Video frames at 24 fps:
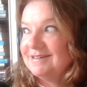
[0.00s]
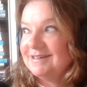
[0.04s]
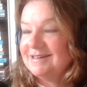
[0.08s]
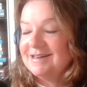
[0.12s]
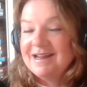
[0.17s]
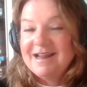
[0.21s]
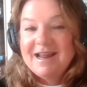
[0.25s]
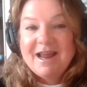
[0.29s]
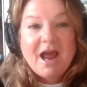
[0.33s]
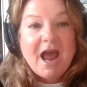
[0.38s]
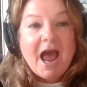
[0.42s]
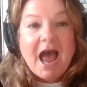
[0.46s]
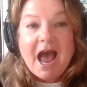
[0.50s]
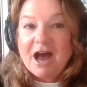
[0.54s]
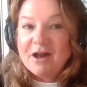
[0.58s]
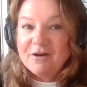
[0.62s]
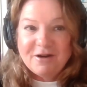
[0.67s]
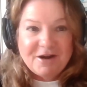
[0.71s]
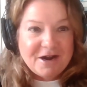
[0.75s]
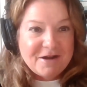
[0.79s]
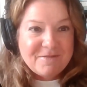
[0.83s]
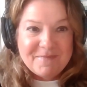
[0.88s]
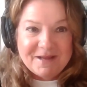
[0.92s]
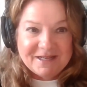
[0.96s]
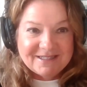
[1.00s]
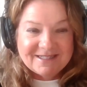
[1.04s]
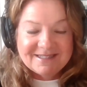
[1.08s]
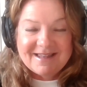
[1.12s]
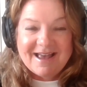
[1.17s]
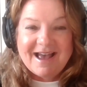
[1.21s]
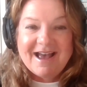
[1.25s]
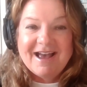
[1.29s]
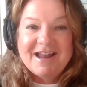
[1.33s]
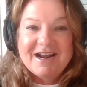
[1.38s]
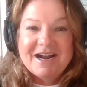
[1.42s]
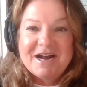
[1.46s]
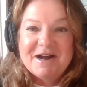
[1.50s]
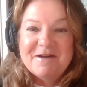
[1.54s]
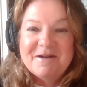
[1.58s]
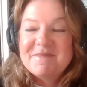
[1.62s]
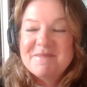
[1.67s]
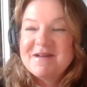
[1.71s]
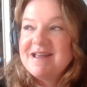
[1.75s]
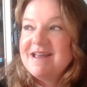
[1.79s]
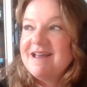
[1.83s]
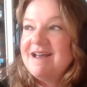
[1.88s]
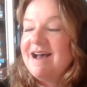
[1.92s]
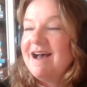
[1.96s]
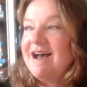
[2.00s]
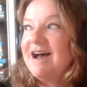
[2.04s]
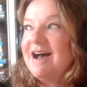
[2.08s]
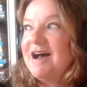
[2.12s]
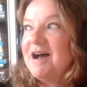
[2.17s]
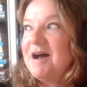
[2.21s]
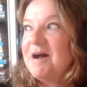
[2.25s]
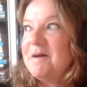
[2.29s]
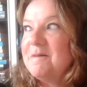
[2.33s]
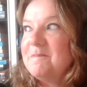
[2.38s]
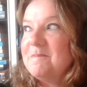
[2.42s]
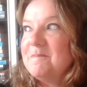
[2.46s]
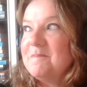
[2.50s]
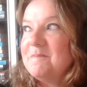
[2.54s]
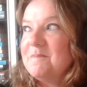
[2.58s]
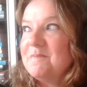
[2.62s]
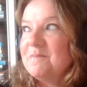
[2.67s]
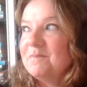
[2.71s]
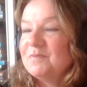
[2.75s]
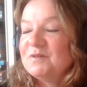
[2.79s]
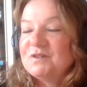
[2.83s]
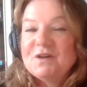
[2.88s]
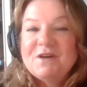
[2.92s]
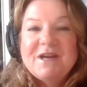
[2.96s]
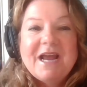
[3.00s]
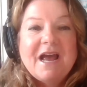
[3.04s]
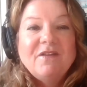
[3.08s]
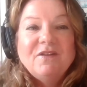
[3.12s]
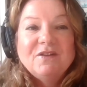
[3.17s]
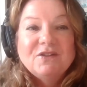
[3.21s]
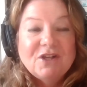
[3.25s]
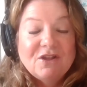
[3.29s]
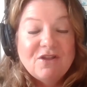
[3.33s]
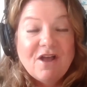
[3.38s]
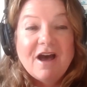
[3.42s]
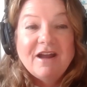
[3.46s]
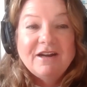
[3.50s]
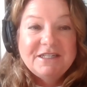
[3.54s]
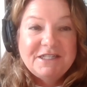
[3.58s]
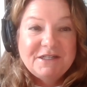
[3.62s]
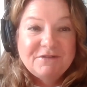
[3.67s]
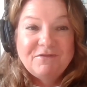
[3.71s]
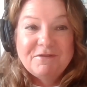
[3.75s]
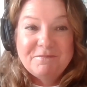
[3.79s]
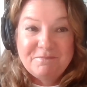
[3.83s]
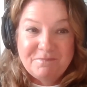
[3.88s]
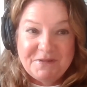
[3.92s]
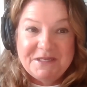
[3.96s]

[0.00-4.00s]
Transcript: and how did I mess that up. So yeah, there's a lot of different